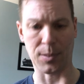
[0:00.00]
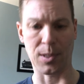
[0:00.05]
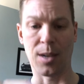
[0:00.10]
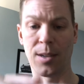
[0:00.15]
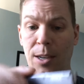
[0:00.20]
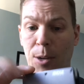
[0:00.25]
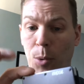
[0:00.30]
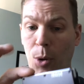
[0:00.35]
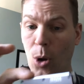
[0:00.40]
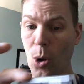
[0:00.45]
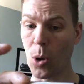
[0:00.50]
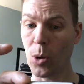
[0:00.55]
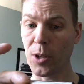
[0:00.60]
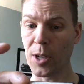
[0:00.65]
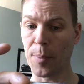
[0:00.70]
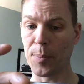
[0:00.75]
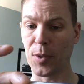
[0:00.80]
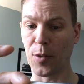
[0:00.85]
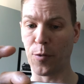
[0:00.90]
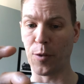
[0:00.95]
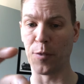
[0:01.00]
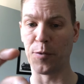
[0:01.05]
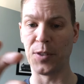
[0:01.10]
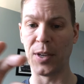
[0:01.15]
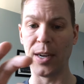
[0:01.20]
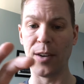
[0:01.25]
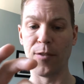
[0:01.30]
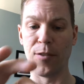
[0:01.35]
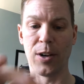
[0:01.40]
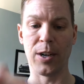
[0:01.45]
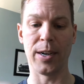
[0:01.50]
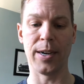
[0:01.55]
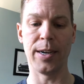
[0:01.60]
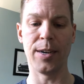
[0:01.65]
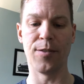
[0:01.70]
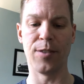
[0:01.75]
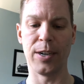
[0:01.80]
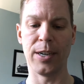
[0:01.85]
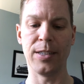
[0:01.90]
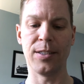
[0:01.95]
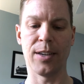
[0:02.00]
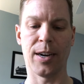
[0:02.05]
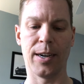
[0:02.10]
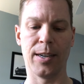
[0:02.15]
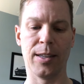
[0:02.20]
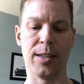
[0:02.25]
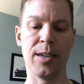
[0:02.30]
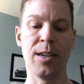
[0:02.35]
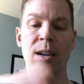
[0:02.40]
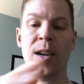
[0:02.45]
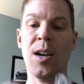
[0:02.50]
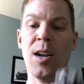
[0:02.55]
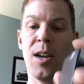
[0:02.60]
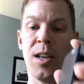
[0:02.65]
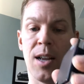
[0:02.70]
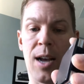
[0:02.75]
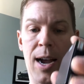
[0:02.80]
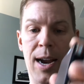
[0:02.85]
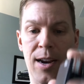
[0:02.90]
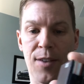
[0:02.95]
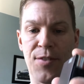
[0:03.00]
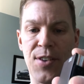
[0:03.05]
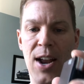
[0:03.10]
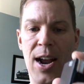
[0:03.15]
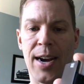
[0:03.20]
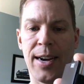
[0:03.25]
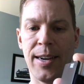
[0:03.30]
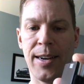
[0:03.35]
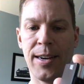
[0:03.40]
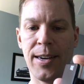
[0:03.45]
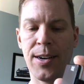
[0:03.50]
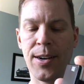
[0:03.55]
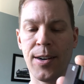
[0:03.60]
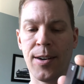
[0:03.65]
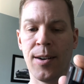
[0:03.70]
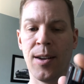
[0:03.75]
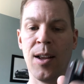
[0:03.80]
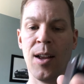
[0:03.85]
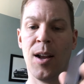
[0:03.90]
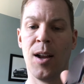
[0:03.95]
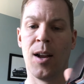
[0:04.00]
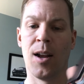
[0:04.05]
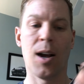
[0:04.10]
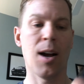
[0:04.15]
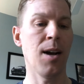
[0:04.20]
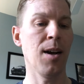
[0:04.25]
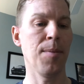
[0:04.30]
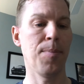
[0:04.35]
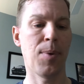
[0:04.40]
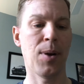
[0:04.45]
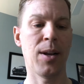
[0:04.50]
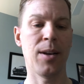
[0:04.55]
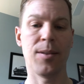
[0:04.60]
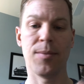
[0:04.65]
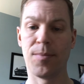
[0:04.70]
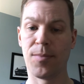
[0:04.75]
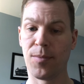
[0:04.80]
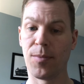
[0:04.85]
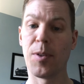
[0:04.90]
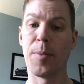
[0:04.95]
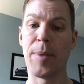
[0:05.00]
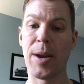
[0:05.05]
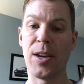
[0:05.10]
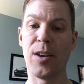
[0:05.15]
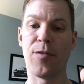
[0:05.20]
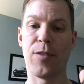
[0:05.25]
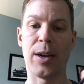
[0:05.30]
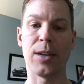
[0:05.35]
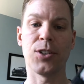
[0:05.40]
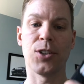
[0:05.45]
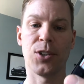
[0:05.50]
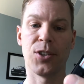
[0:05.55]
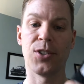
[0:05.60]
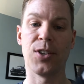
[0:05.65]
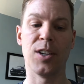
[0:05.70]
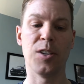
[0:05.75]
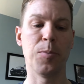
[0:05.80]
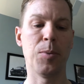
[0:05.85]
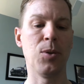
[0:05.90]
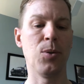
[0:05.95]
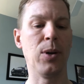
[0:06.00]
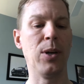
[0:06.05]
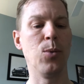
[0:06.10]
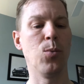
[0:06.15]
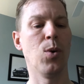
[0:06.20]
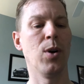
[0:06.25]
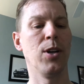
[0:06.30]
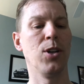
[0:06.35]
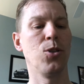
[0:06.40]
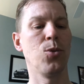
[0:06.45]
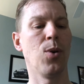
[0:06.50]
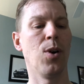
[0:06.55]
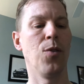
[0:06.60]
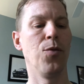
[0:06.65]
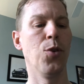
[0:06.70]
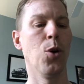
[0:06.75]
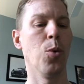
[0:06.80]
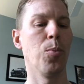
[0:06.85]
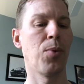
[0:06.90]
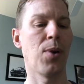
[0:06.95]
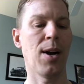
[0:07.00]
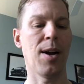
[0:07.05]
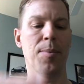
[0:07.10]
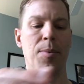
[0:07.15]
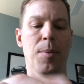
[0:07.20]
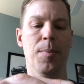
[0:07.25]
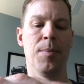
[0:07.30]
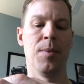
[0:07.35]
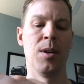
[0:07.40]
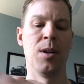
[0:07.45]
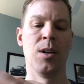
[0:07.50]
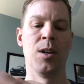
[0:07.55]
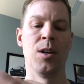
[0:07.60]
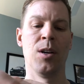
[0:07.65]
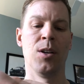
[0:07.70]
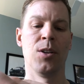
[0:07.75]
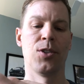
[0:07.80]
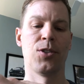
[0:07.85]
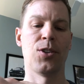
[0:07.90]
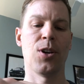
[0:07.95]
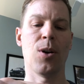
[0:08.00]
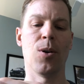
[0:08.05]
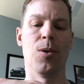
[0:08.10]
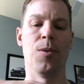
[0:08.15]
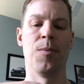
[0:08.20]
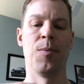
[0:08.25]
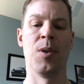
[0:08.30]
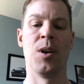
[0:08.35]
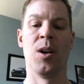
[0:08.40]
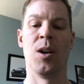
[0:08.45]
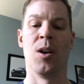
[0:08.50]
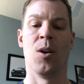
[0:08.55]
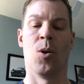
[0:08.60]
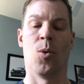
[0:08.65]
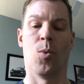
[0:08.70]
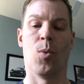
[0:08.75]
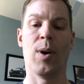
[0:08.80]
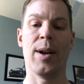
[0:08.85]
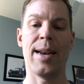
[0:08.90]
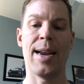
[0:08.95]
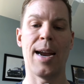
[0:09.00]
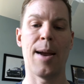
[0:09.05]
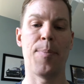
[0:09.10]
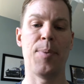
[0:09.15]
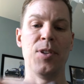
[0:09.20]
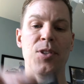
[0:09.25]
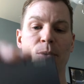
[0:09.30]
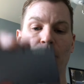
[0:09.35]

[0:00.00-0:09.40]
it will hold up to 15 very, very tightly. I have 9 in here, but the manufacturer says between 1 and 12, no problem. So what happens